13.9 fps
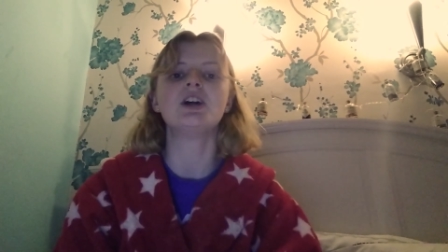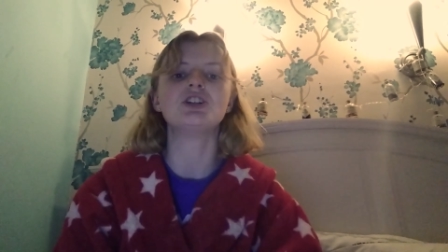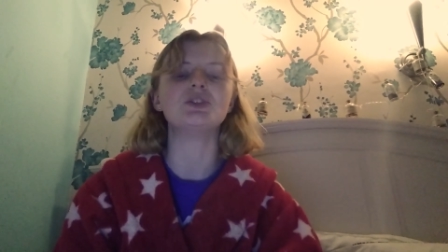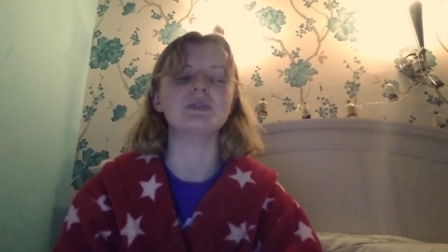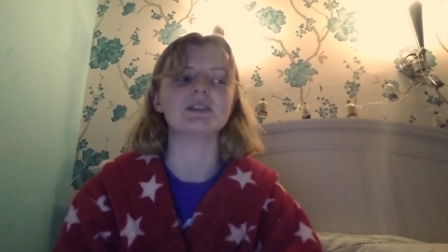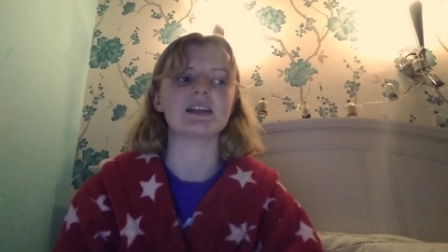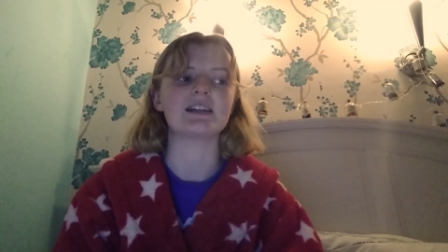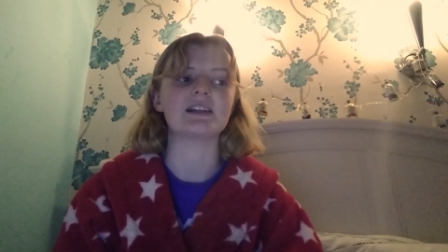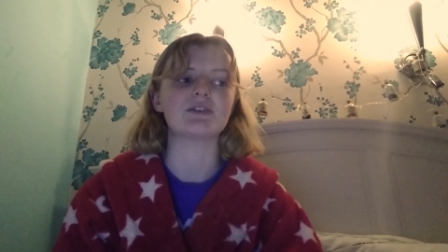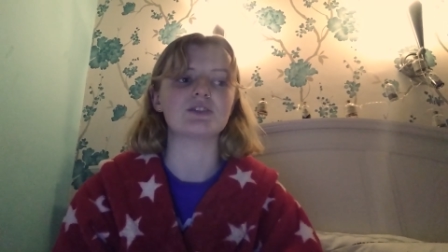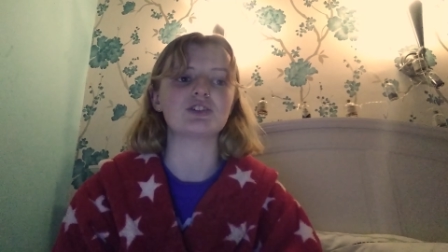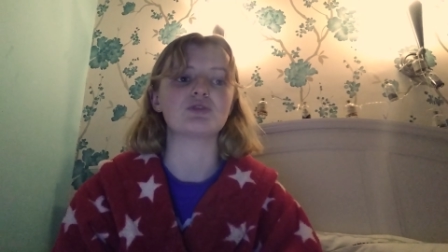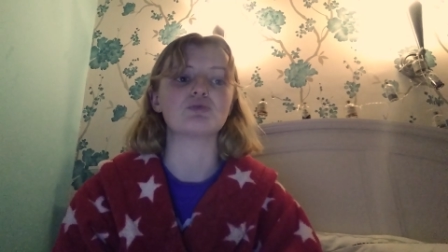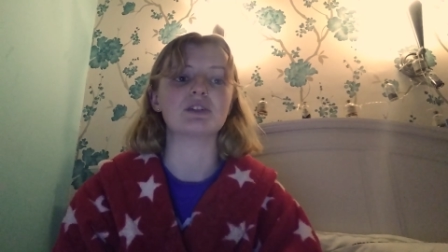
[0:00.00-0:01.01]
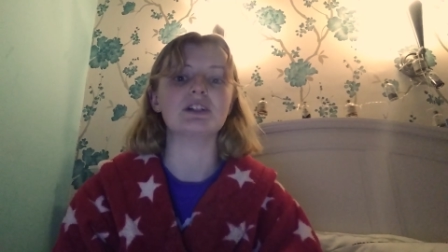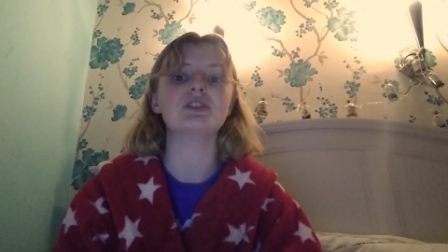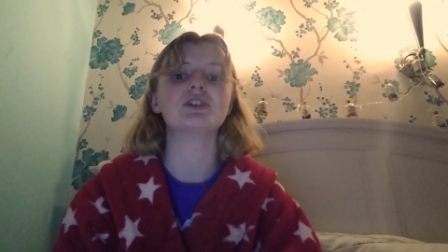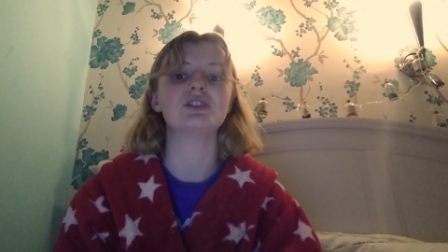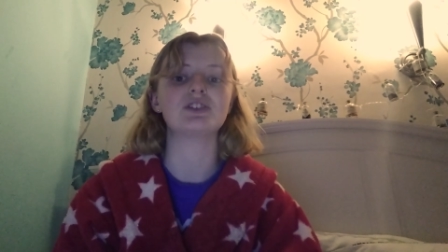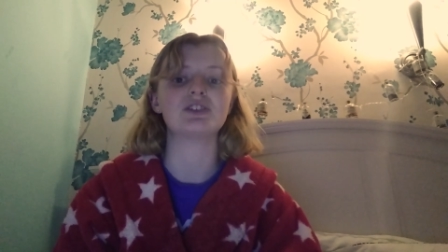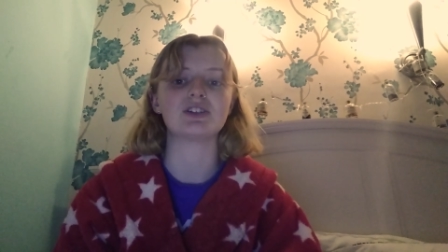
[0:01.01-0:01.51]
she was like, there is a real
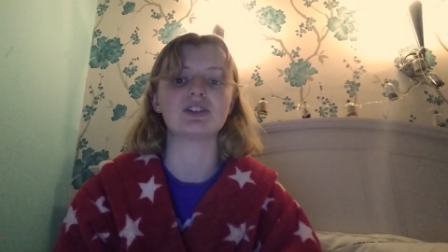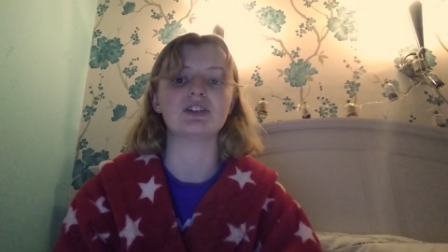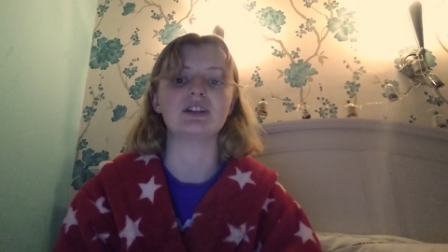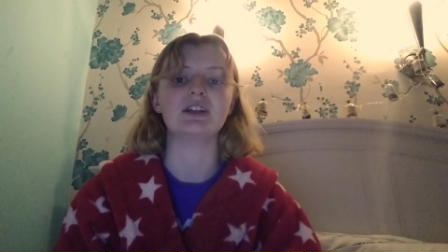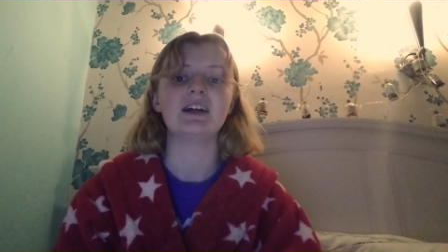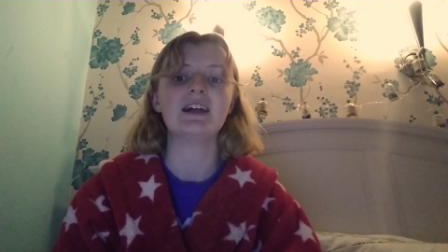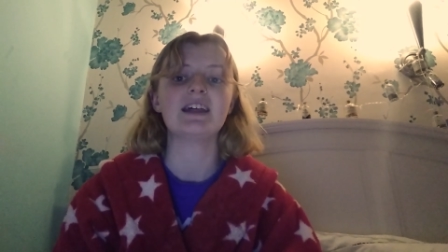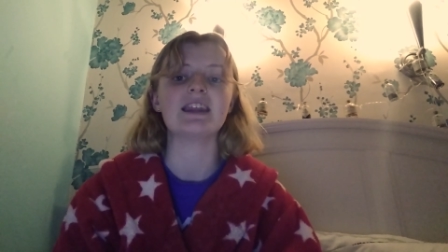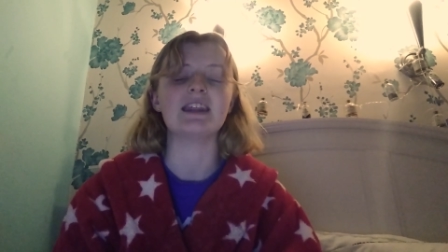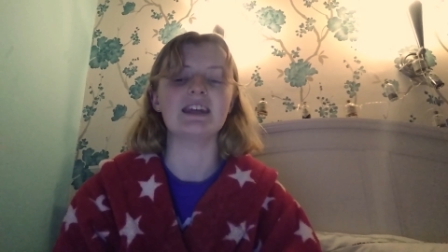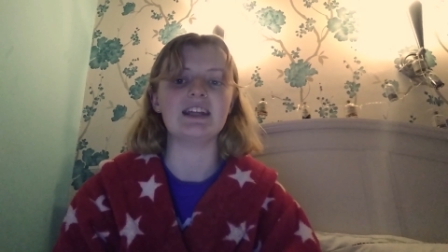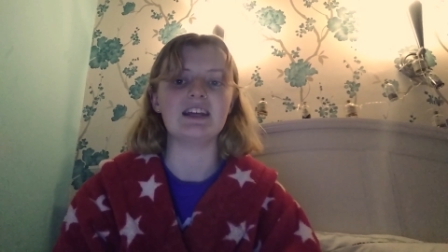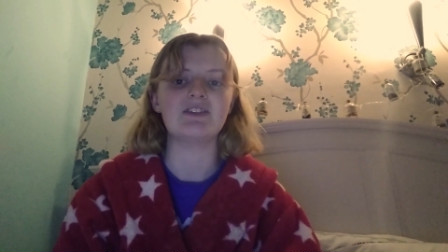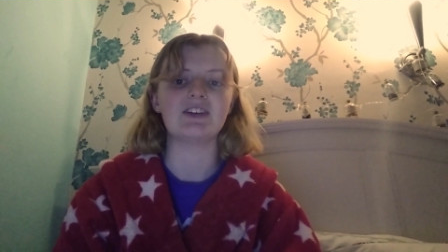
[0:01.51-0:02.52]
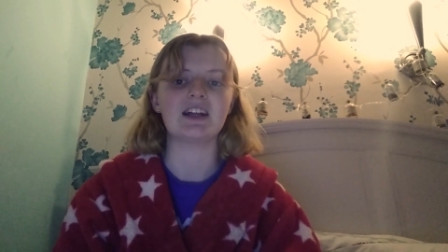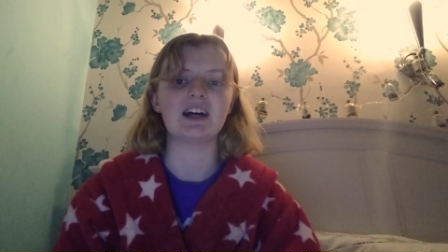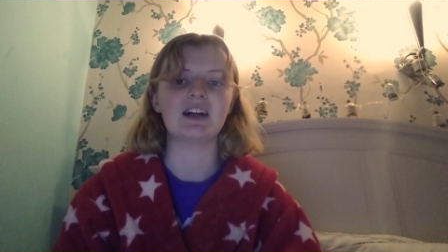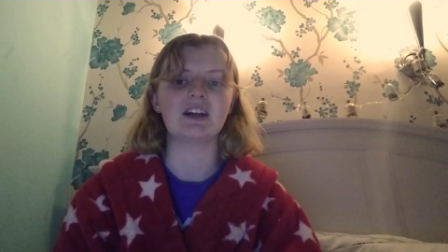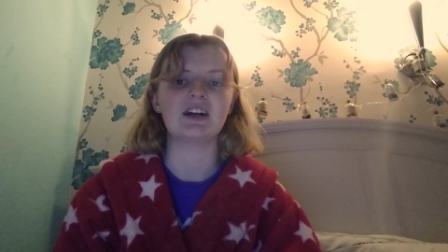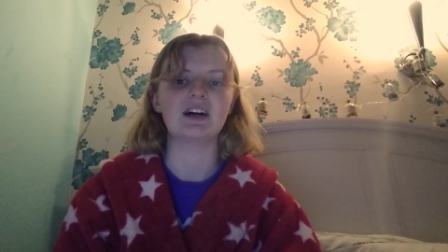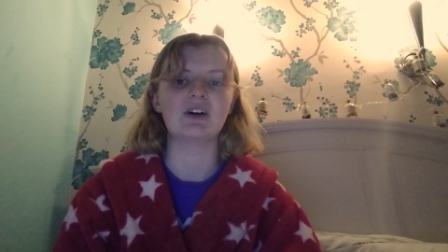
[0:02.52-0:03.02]
concern that even
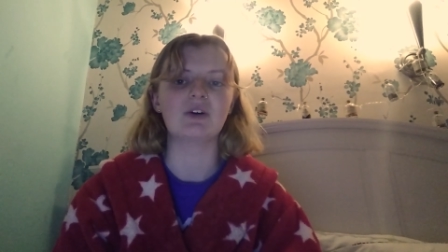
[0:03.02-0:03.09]
at